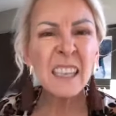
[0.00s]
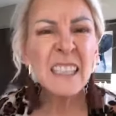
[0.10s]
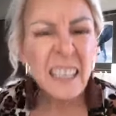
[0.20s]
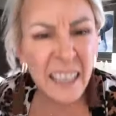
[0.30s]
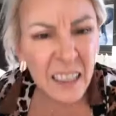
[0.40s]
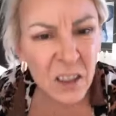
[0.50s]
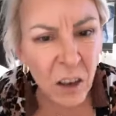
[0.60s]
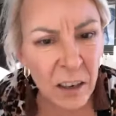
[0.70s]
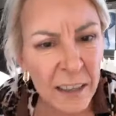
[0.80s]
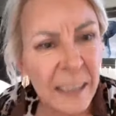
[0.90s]
Is it getting
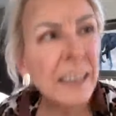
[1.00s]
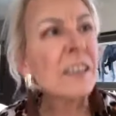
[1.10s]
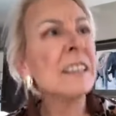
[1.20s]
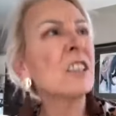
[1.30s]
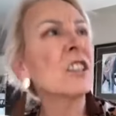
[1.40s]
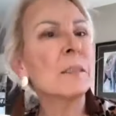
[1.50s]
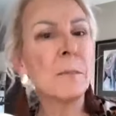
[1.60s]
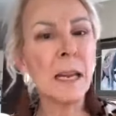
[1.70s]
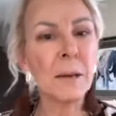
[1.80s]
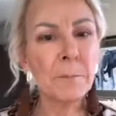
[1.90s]
dark in here? Is it just
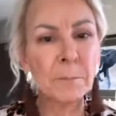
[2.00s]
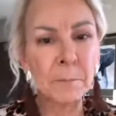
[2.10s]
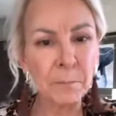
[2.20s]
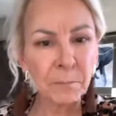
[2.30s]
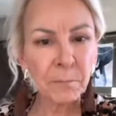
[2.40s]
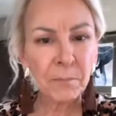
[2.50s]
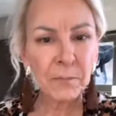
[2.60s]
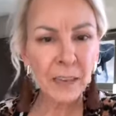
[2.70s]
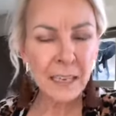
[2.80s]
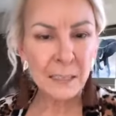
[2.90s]
me?
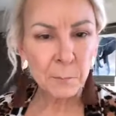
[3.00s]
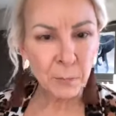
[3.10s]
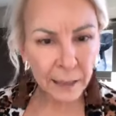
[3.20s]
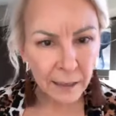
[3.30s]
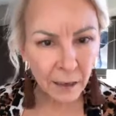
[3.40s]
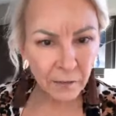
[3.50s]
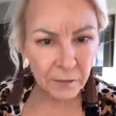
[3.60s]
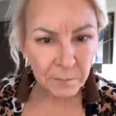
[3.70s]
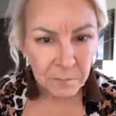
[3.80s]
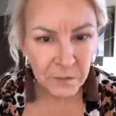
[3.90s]
Is it bright enough?
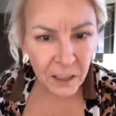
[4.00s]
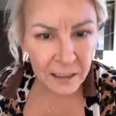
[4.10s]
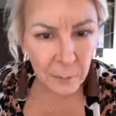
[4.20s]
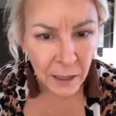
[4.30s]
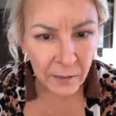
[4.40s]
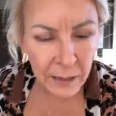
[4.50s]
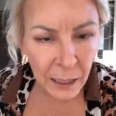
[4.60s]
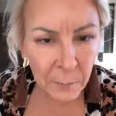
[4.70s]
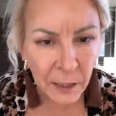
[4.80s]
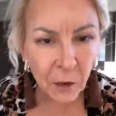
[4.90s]
Somebody will have to
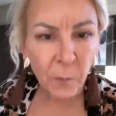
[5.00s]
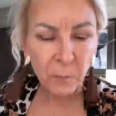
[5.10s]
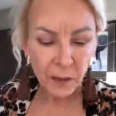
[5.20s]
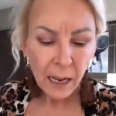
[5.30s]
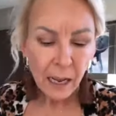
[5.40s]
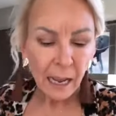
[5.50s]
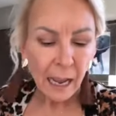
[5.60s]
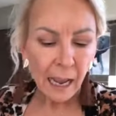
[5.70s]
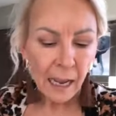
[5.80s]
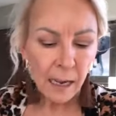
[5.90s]
let me know.
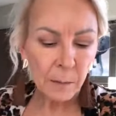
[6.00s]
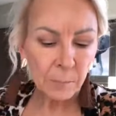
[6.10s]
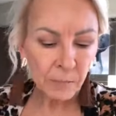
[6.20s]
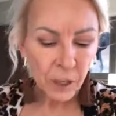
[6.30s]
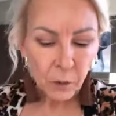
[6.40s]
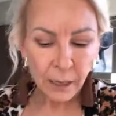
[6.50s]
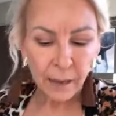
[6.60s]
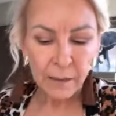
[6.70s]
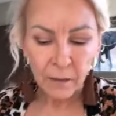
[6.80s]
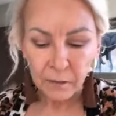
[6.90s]
Um, you
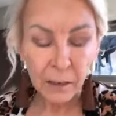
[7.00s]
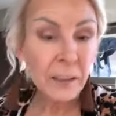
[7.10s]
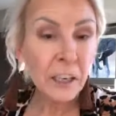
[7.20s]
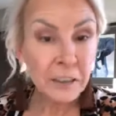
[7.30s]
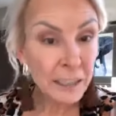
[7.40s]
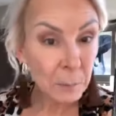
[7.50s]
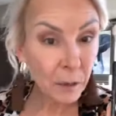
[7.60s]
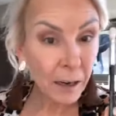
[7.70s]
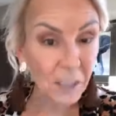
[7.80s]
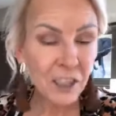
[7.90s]
get the fluffy crease
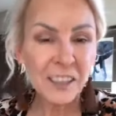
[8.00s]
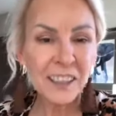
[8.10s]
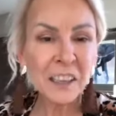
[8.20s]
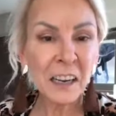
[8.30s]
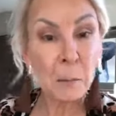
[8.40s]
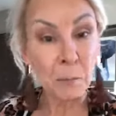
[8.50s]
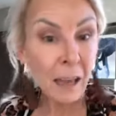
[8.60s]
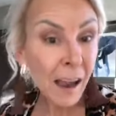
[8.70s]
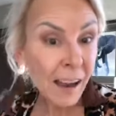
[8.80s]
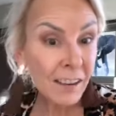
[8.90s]
brush, you get a
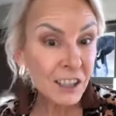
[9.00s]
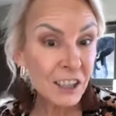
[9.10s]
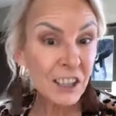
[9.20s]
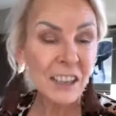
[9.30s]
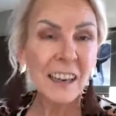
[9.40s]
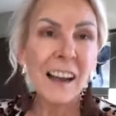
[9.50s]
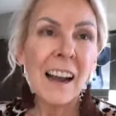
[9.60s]
blush,